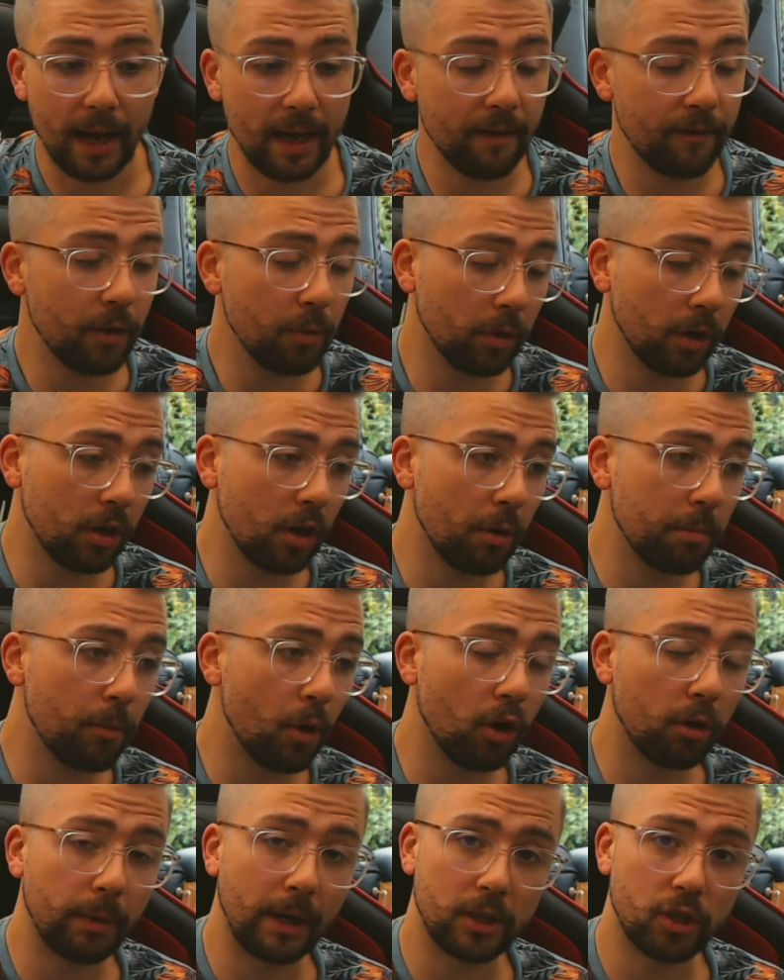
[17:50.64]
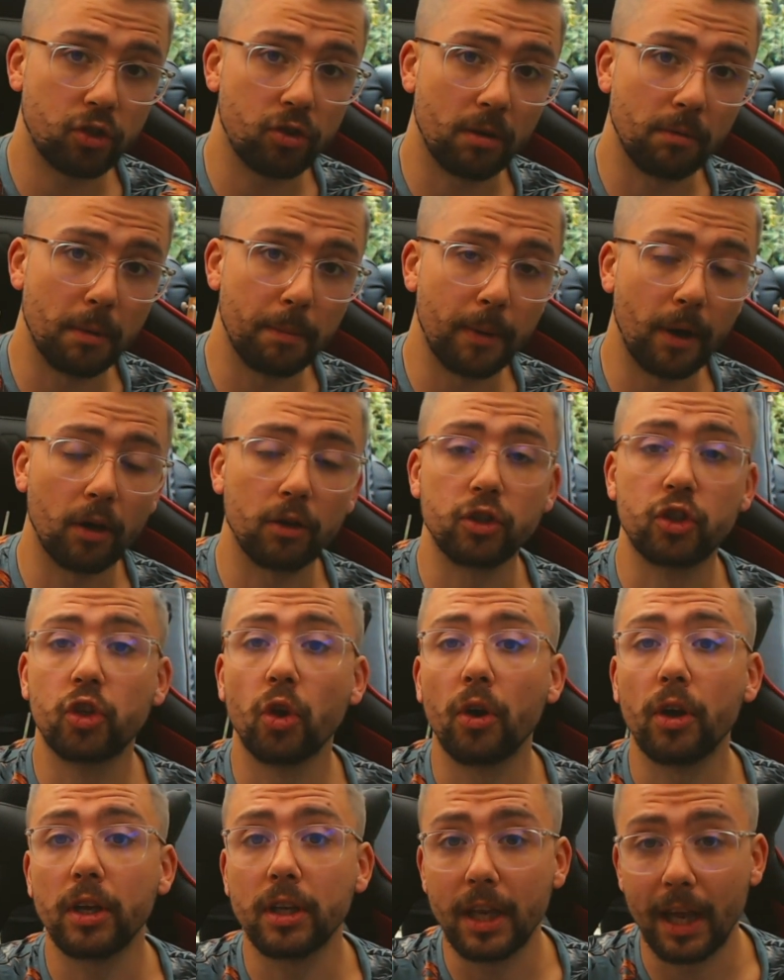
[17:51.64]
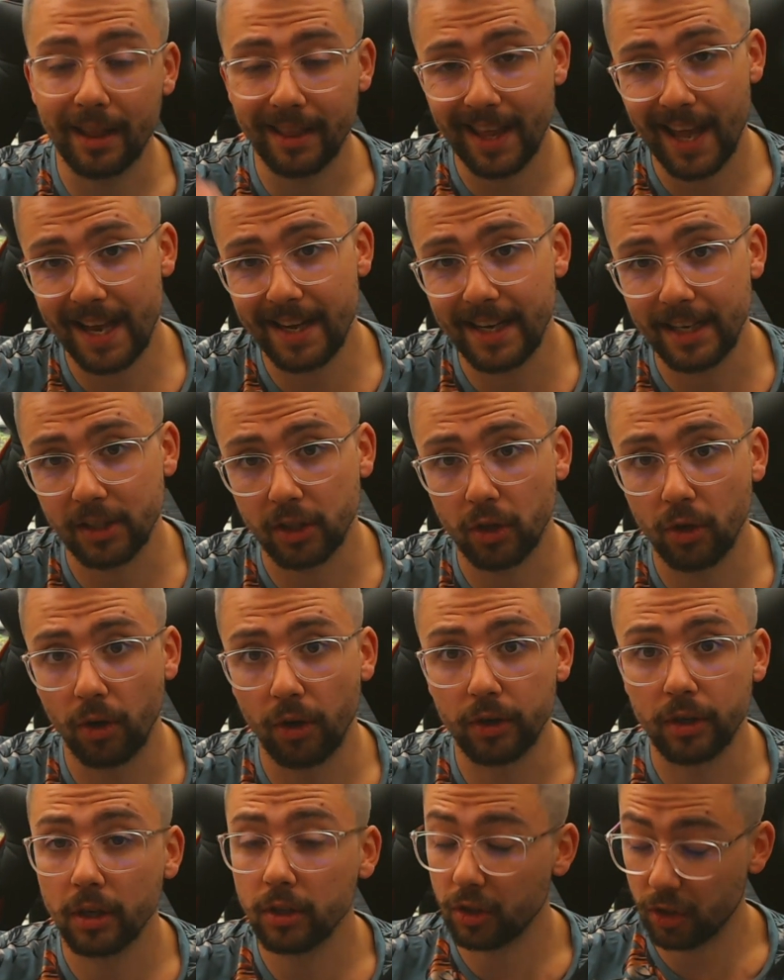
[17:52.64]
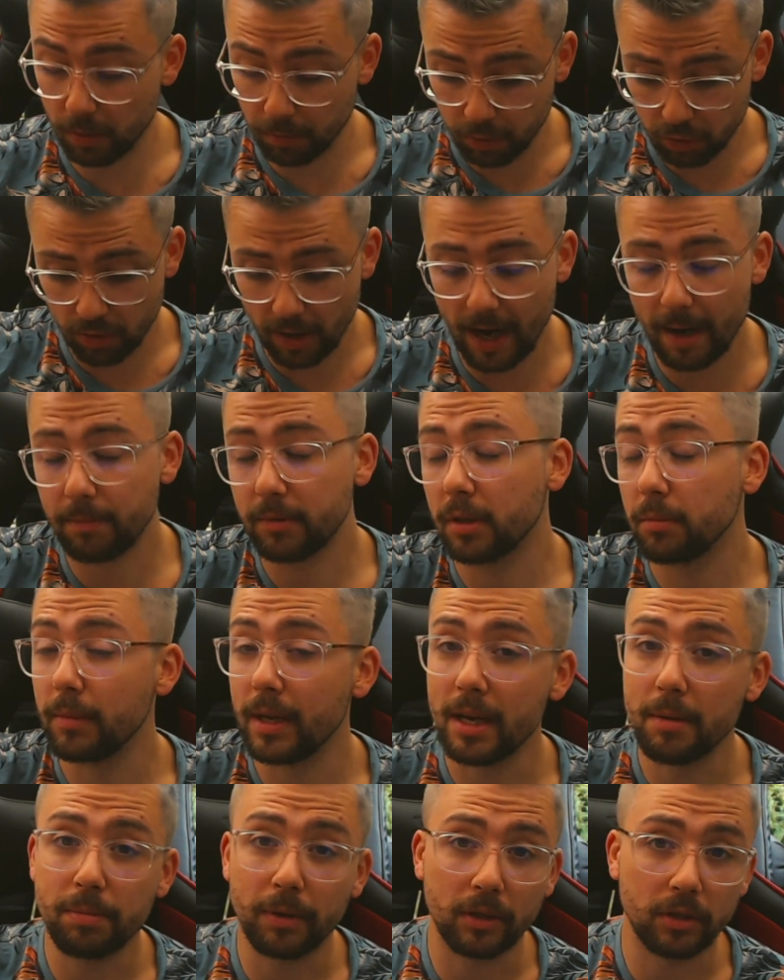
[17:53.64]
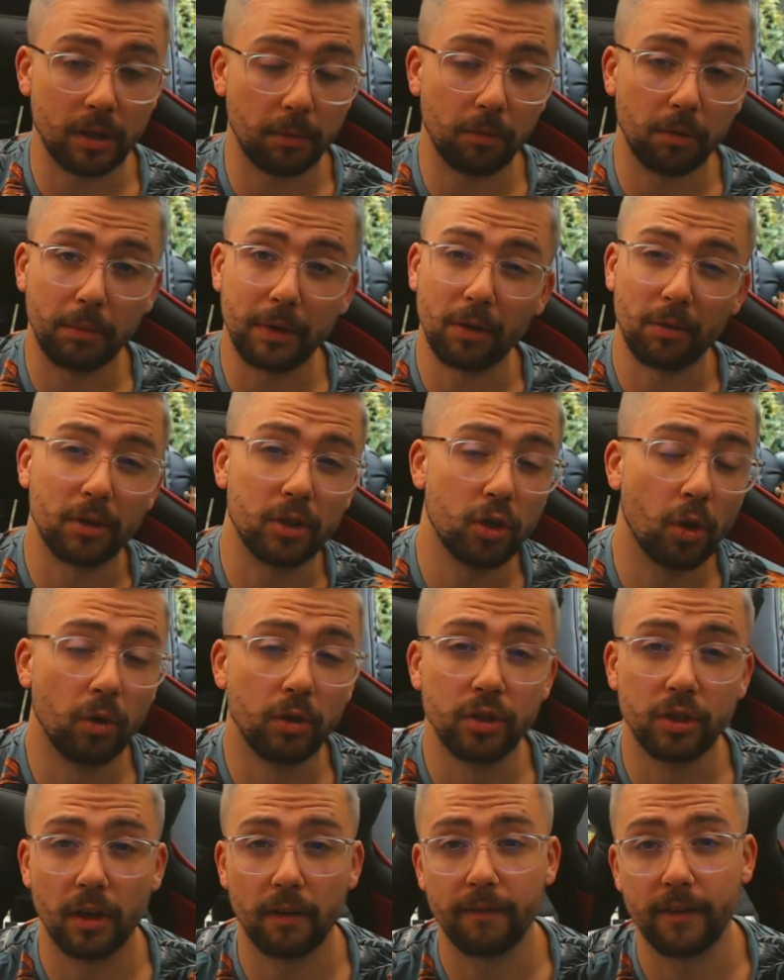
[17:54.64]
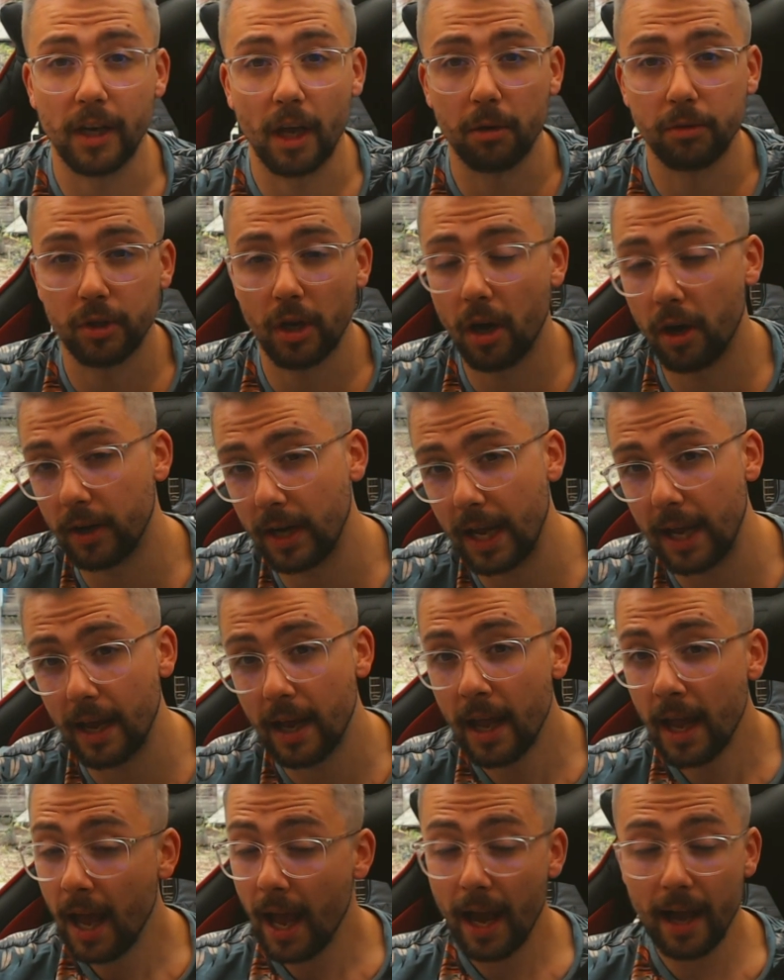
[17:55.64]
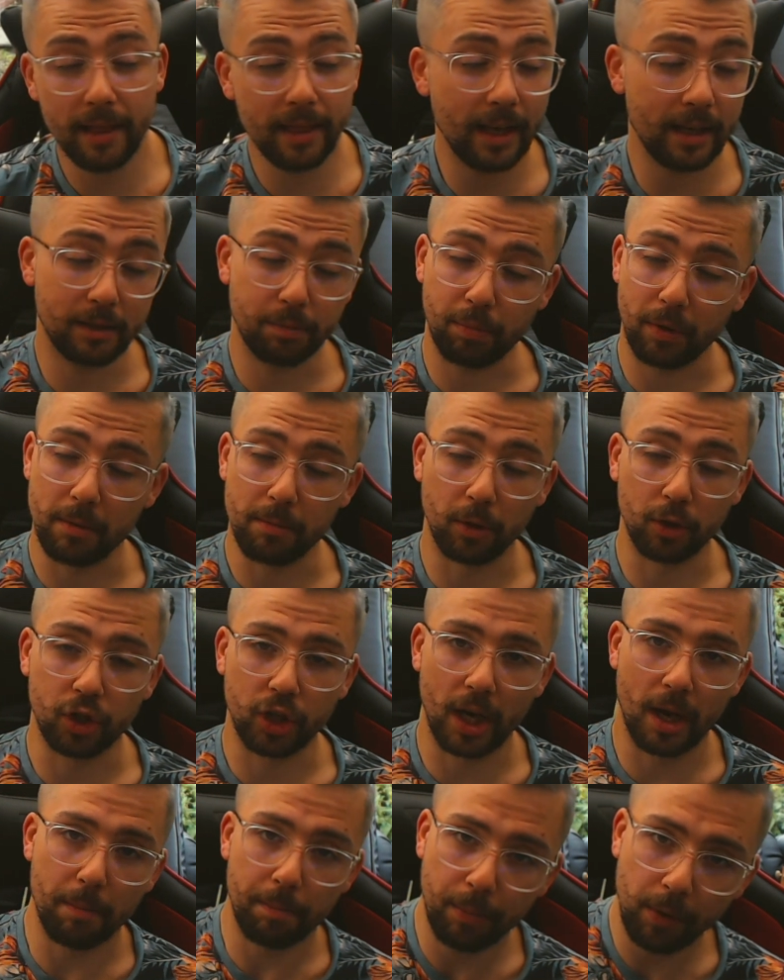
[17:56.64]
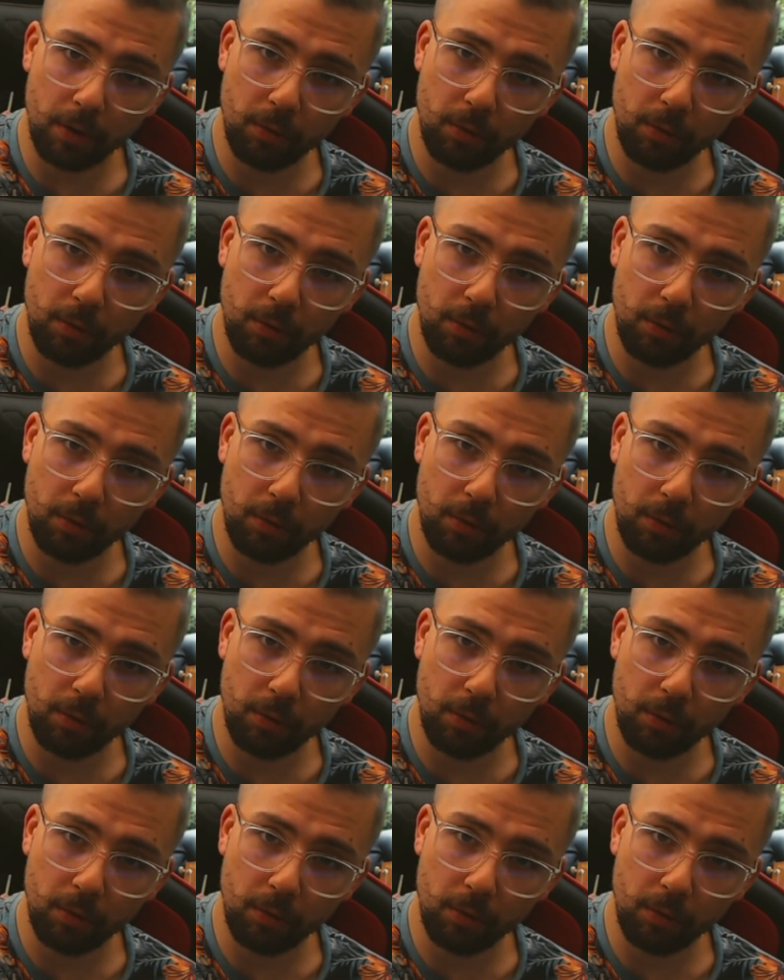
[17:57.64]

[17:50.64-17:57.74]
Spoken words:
And if you want to know more about StreamerBot, join their Discord, subscribe to me, because I'm going to be doing tons of videos on it. And that's pretty much it.